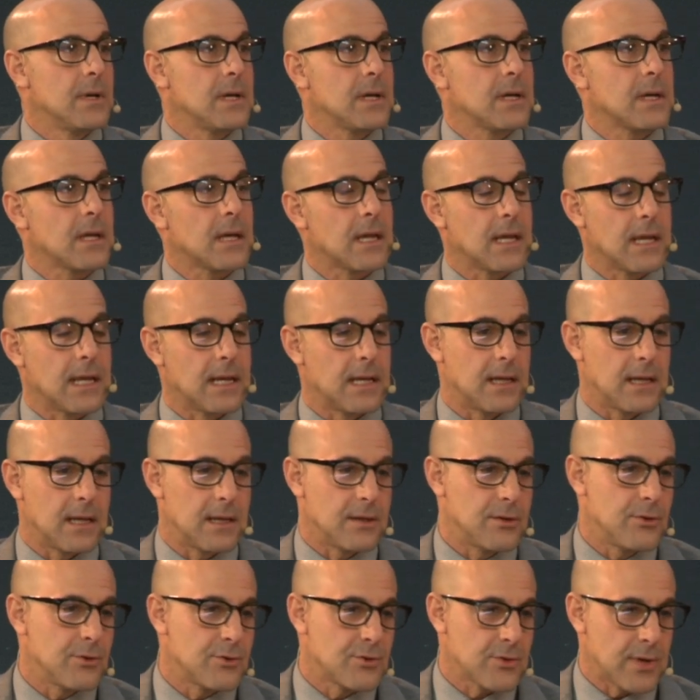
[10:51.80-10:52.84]
and
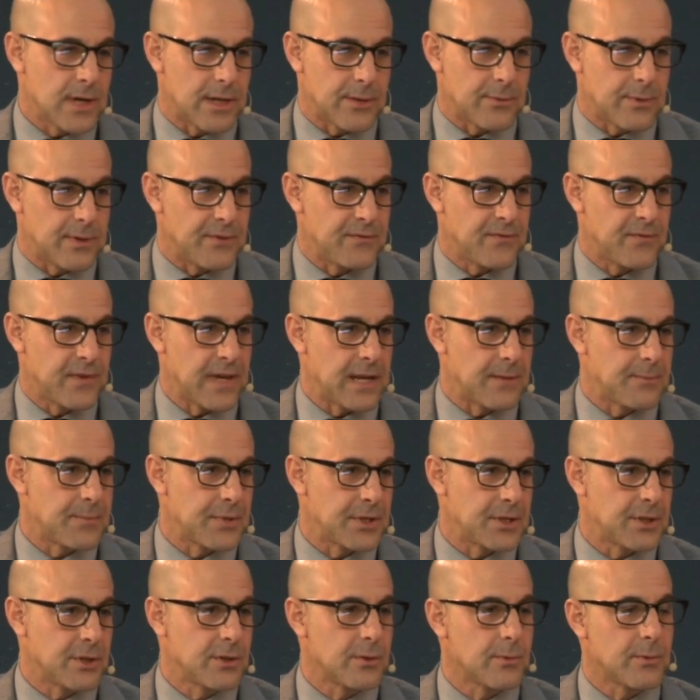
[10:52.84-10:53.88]
and you try to invent,
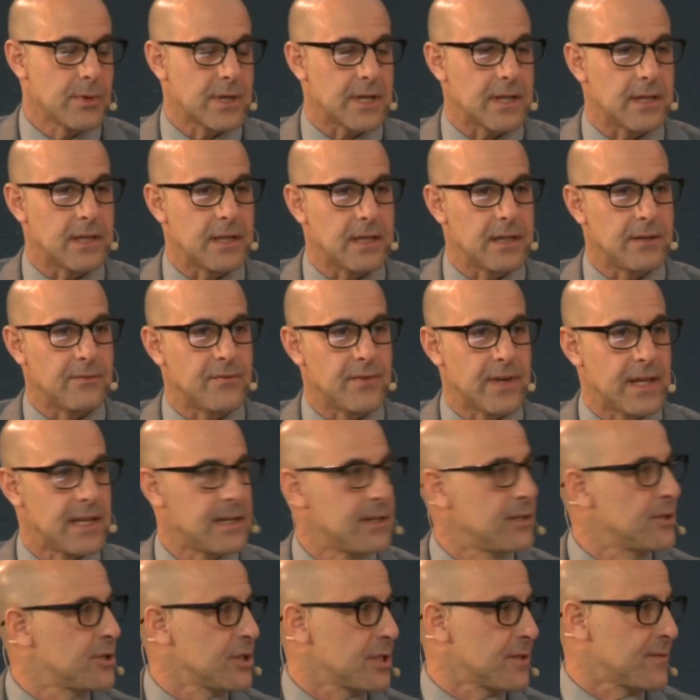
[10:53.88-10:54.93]
but you don't want to
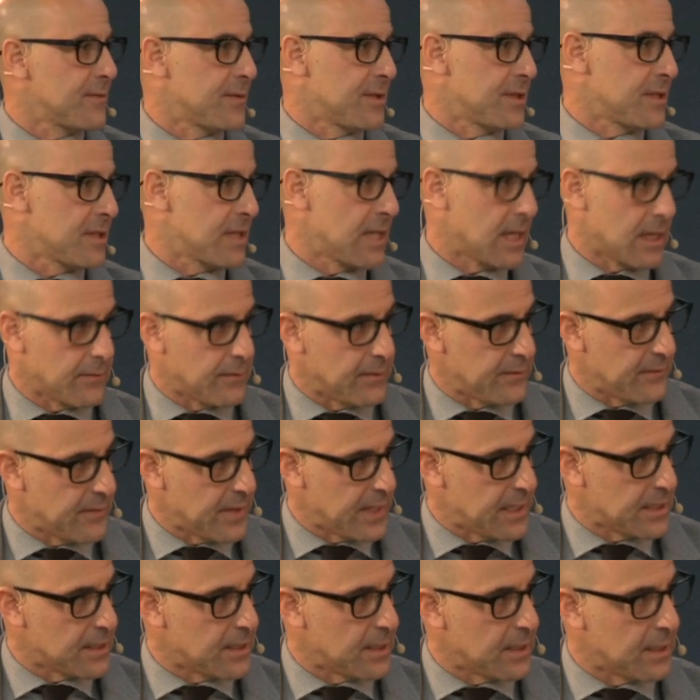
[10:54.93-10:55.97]
invent just for the sake of
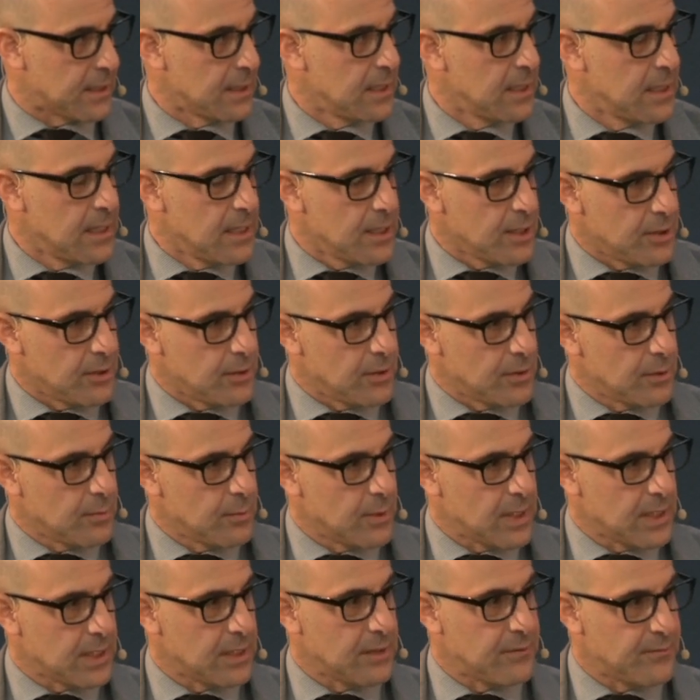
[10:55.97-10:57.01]
inventing. Mm. You you
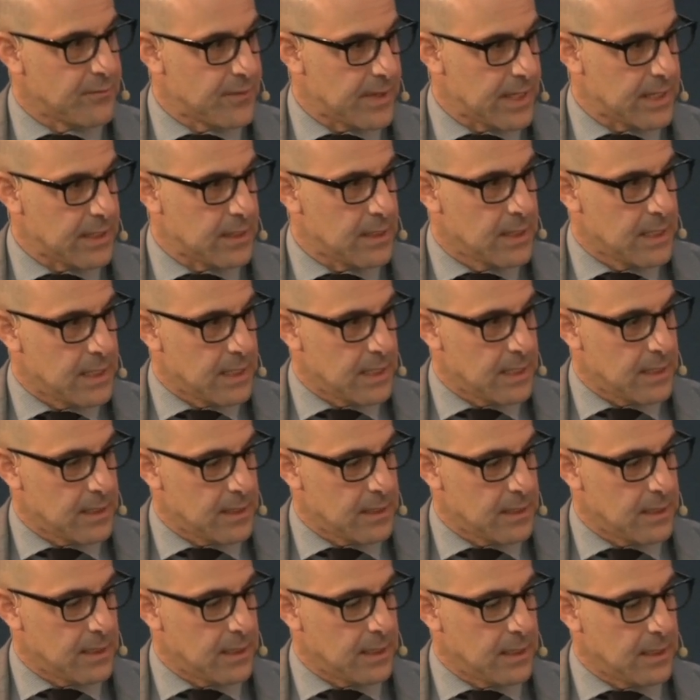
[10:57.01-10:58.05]
want to invent
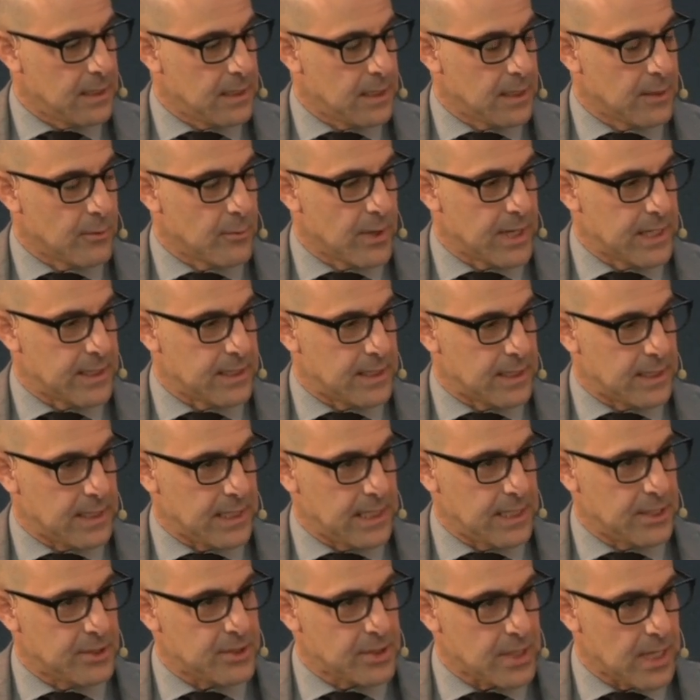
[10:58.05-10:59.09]
in, in, a way that
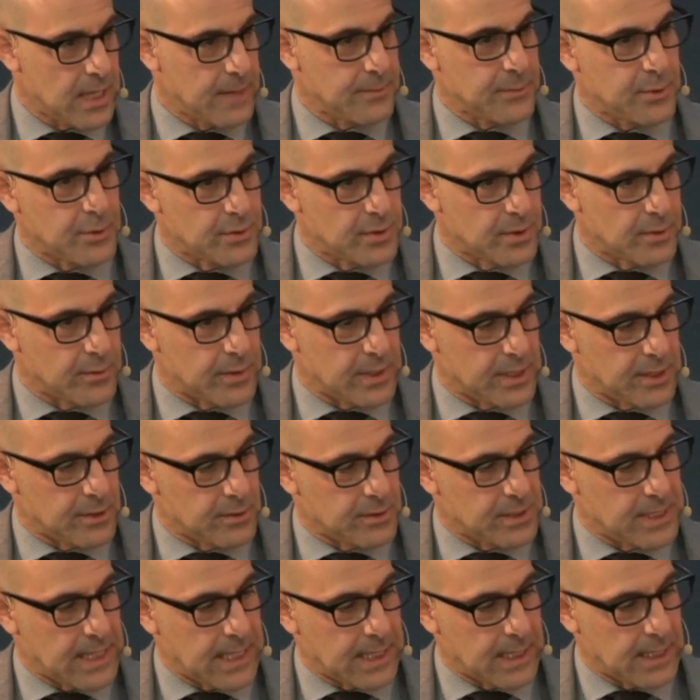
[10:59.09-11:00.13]
each time you do it, you're
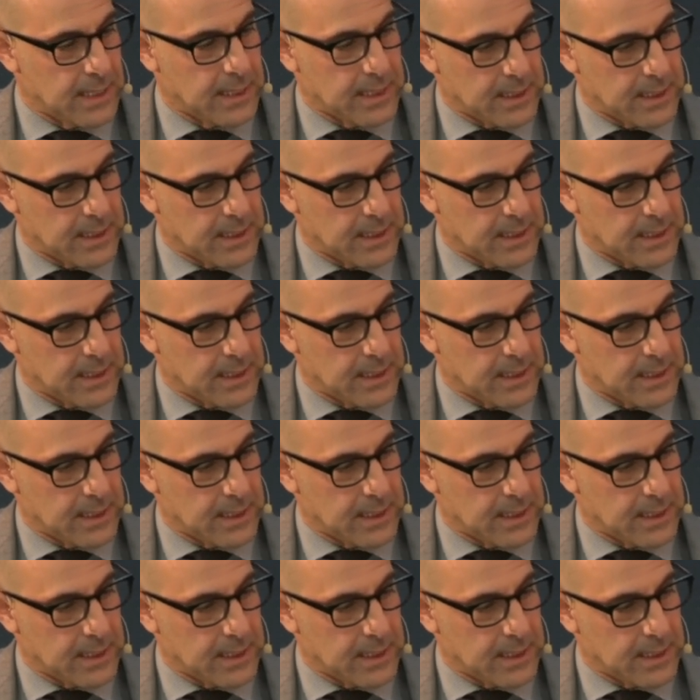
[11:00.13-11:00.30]
taking